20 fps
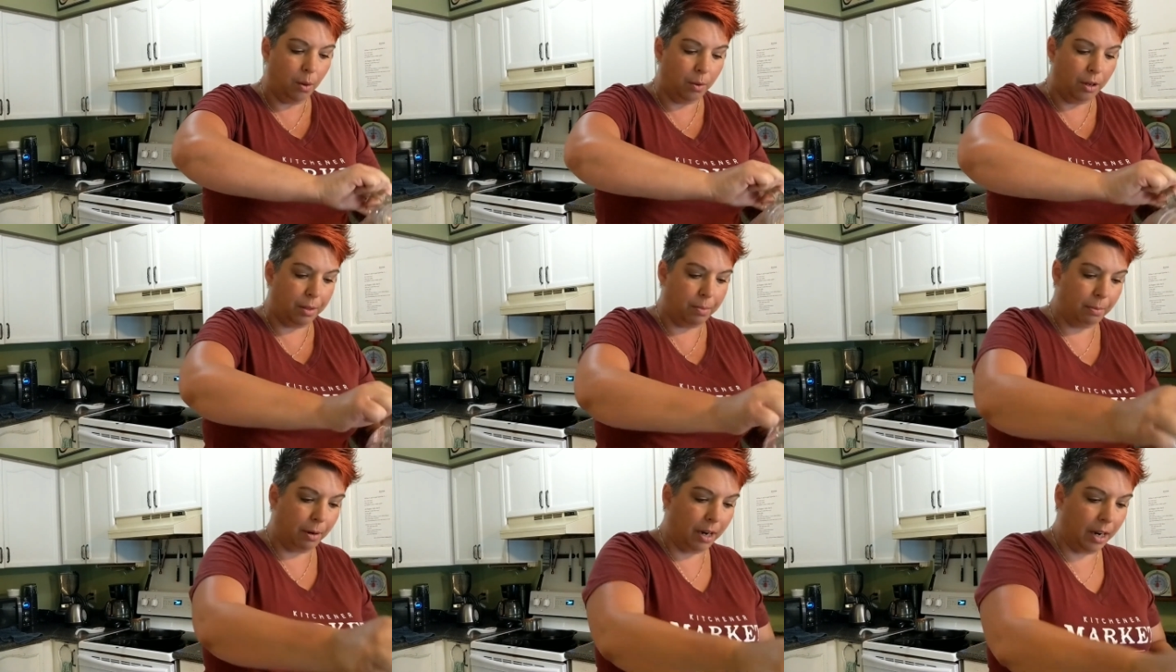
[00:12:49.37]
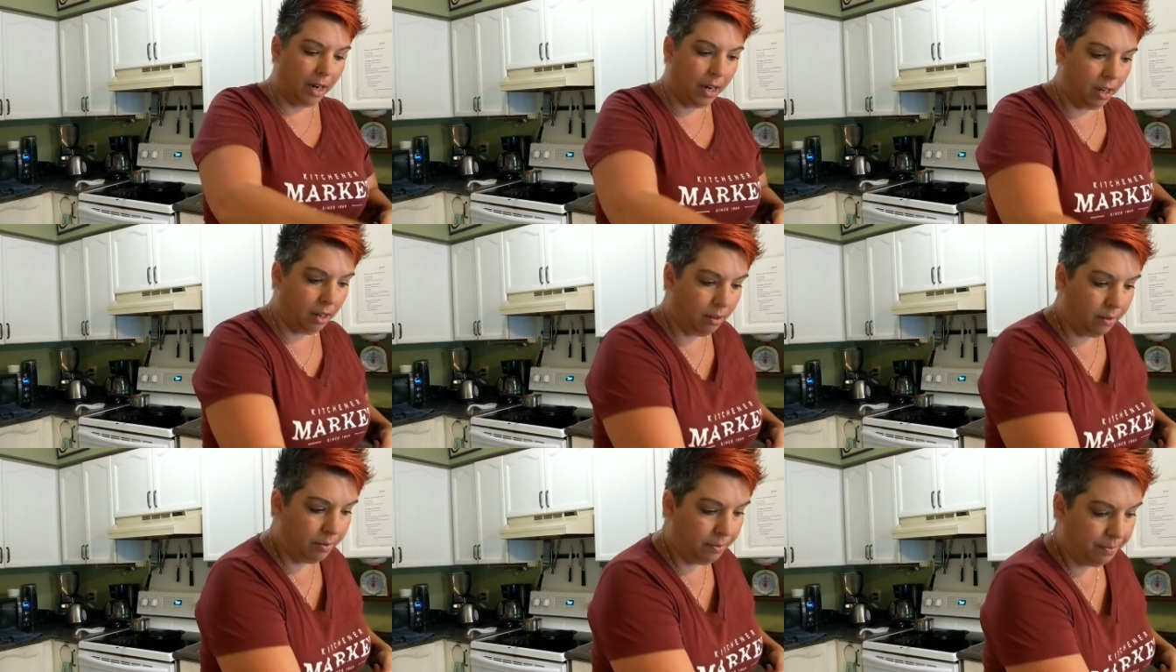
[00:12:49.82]
with
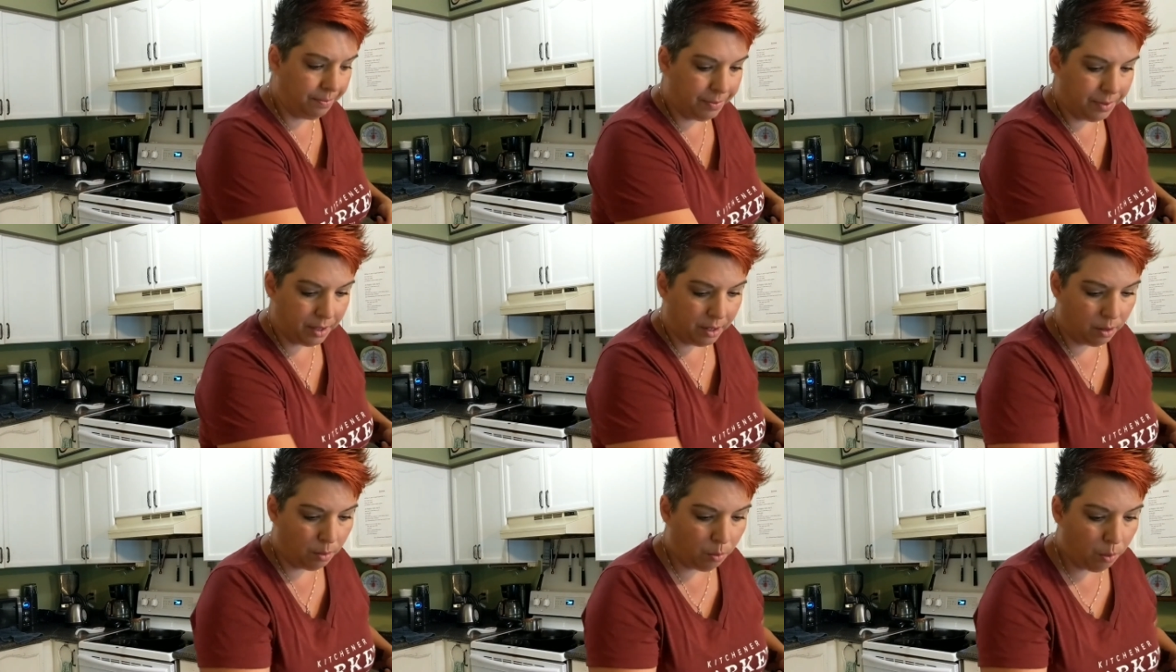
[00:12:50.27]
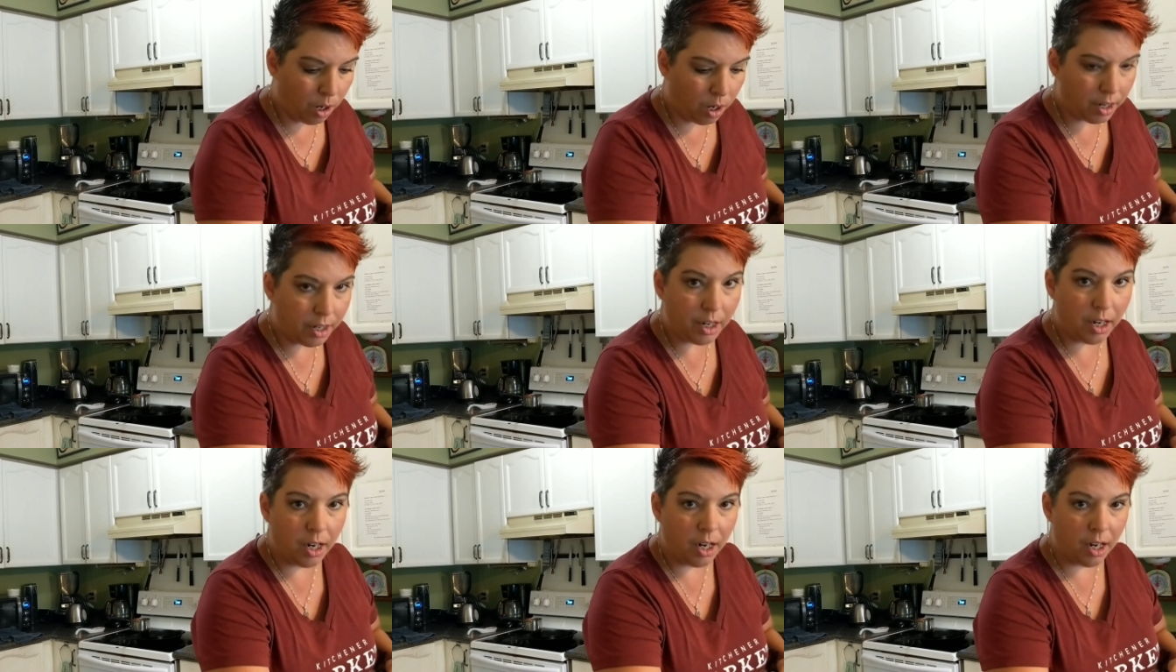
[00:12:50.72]
my
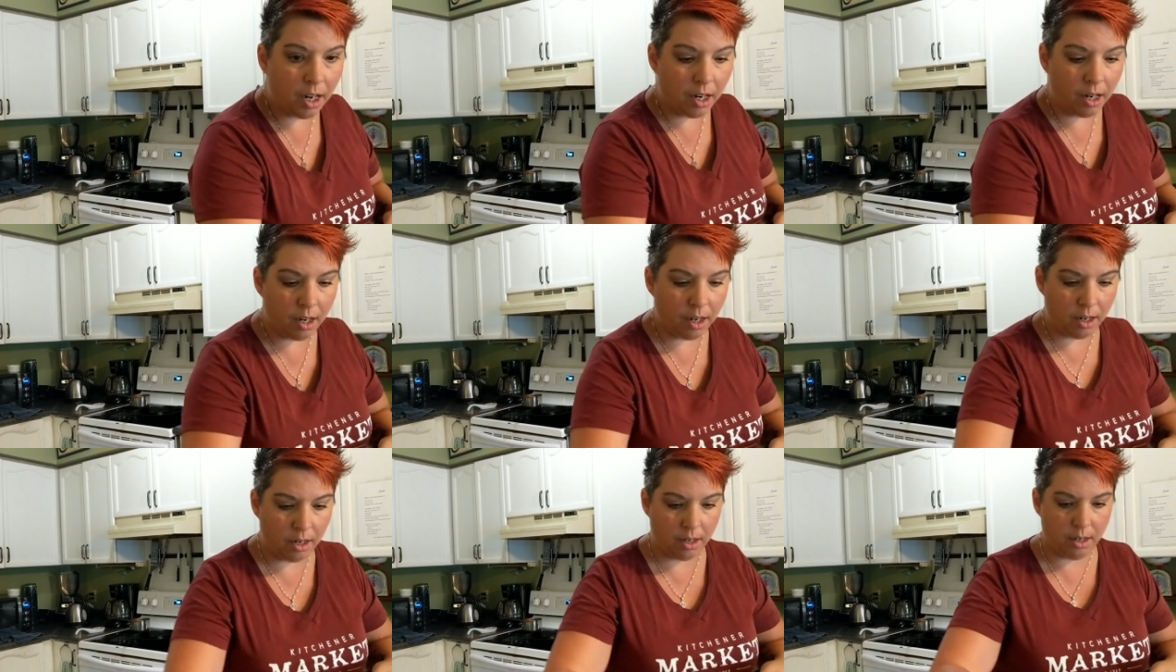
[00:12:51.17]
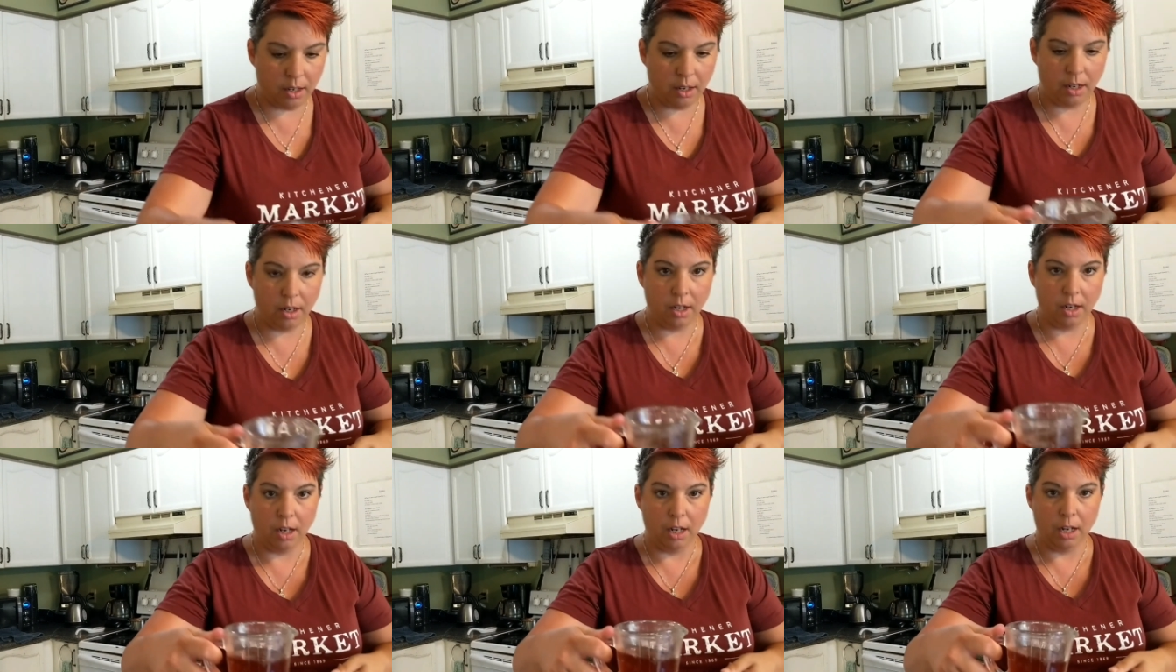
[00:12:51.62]
water.
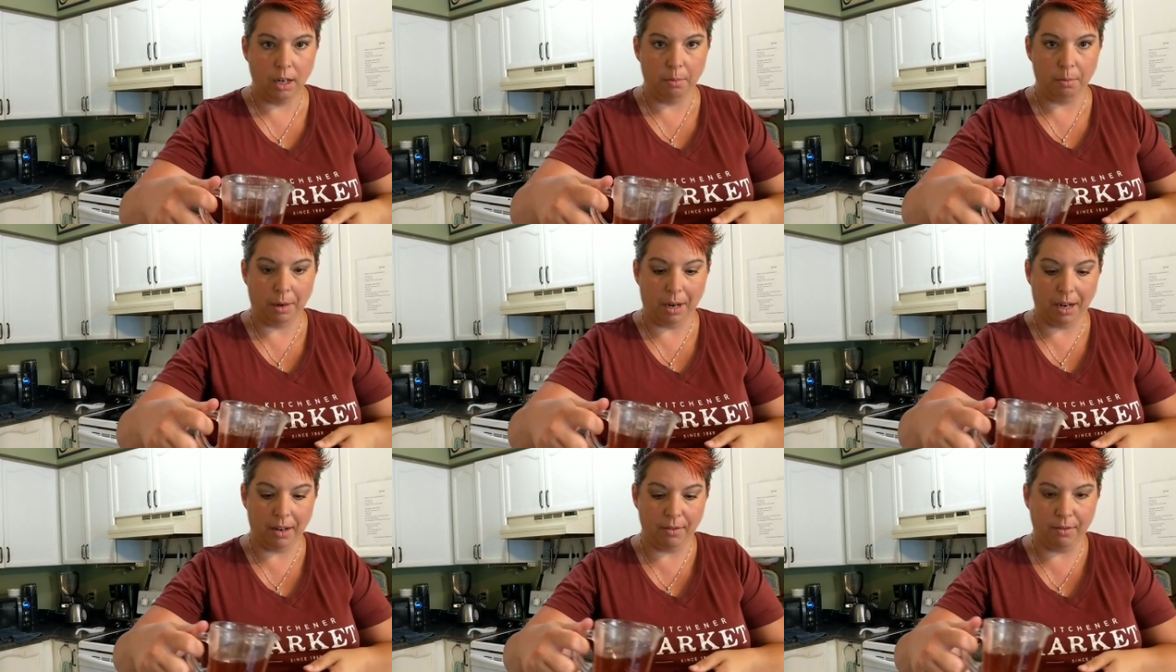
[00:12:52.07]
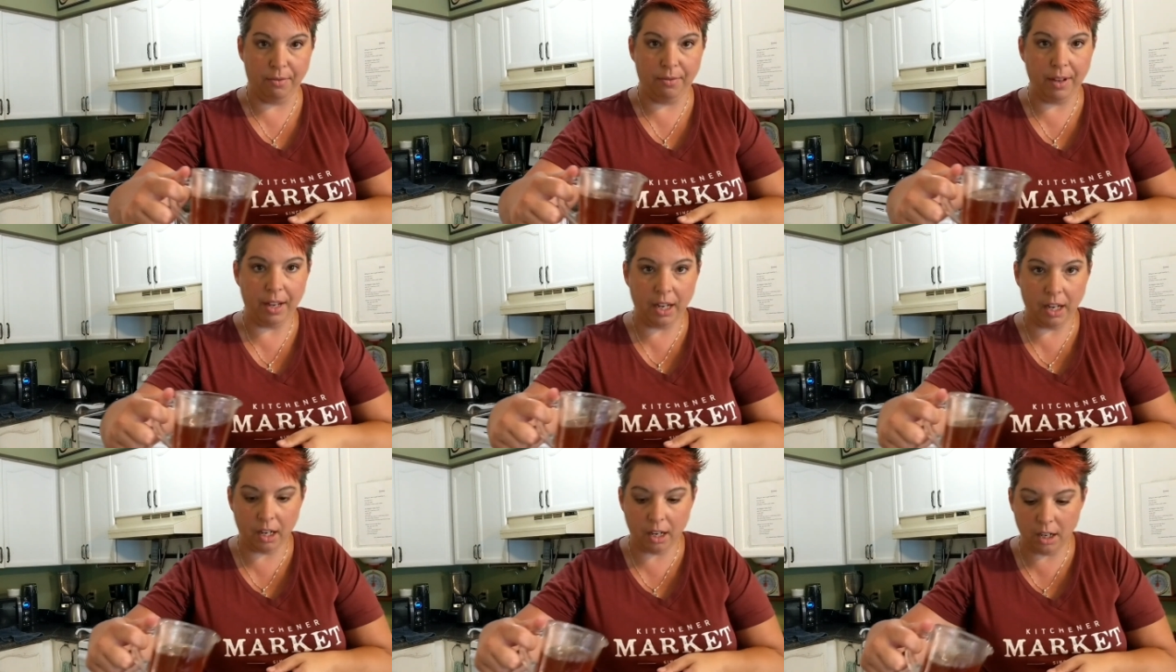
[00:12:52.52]
My
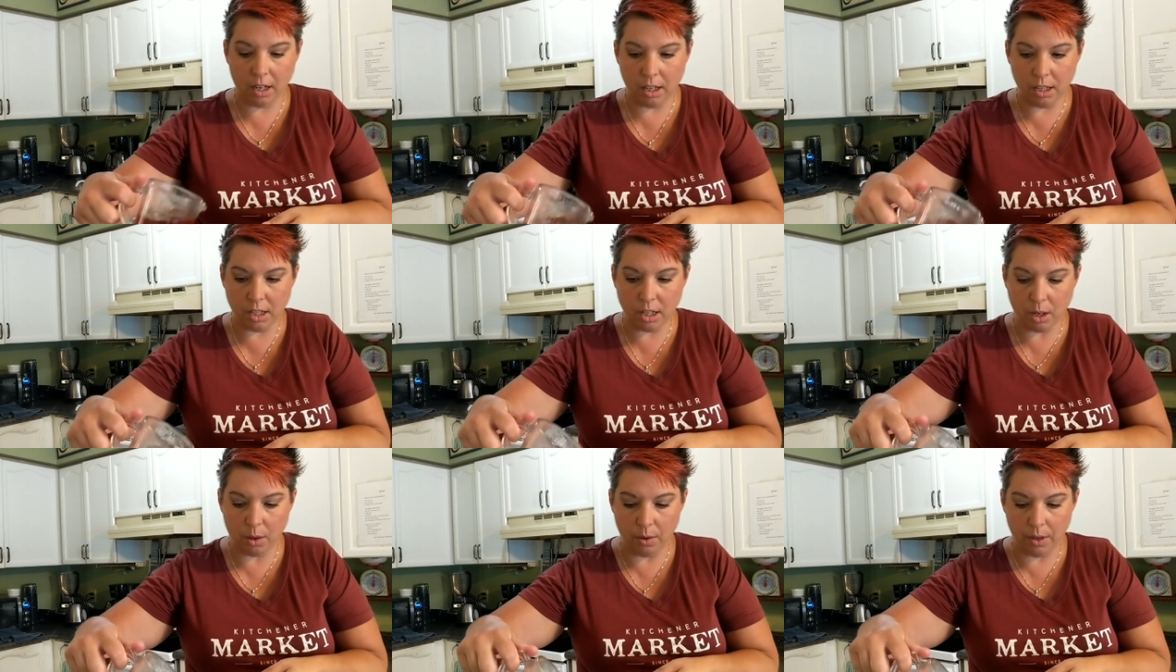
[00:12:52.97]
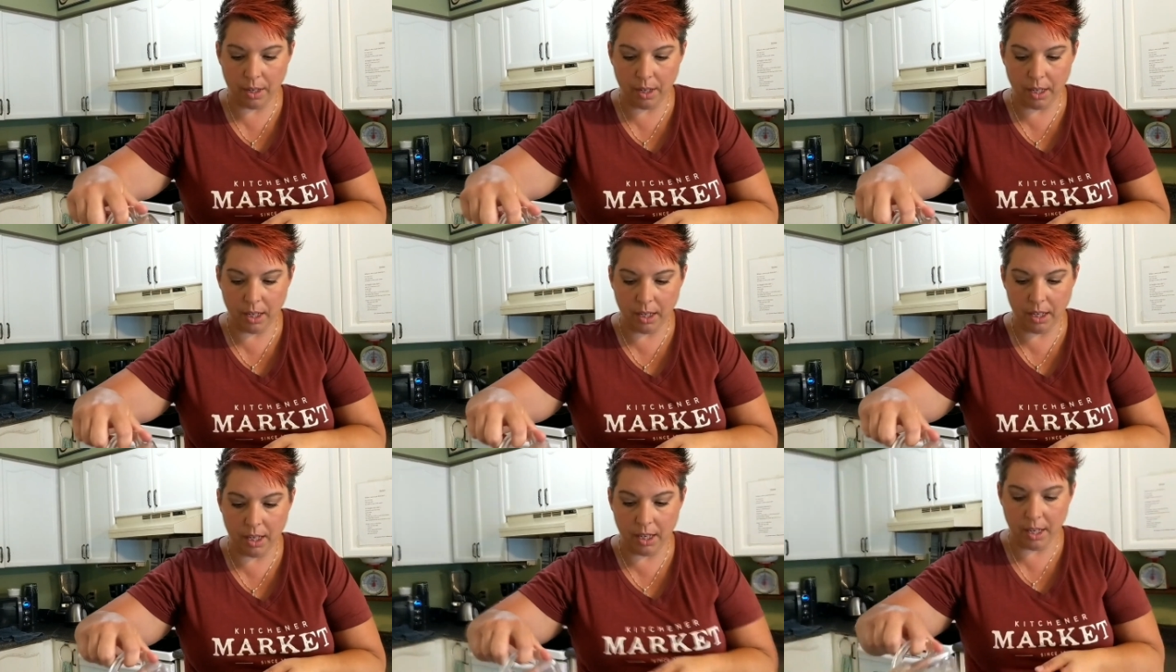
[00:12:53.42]
vinegar is going
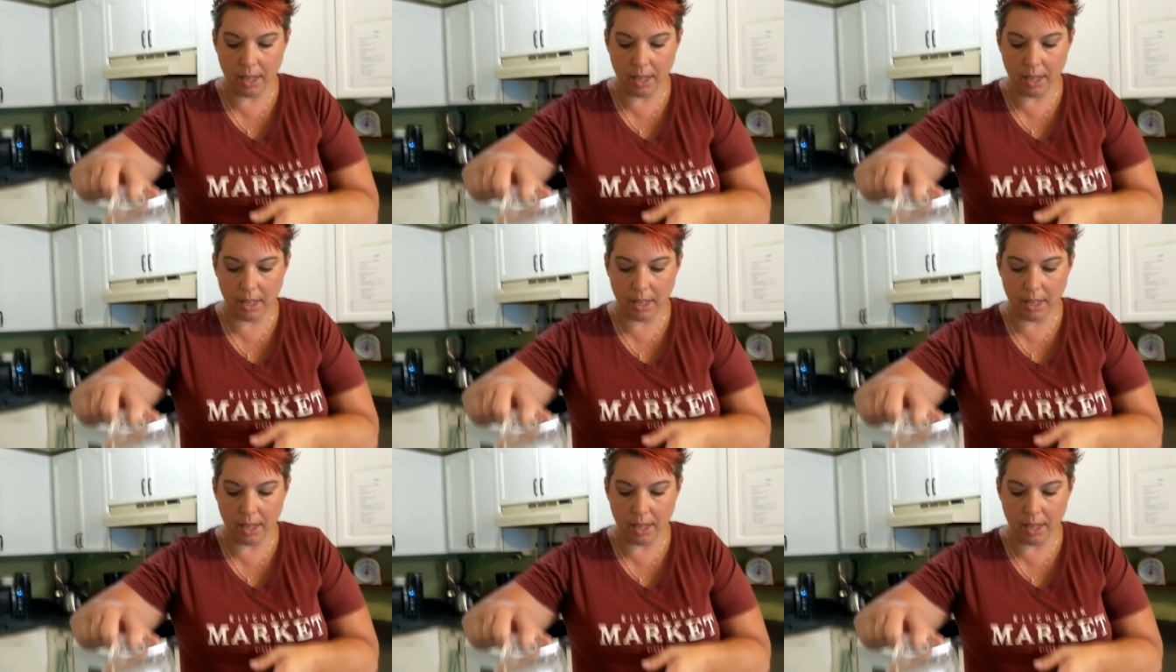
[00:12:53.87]
in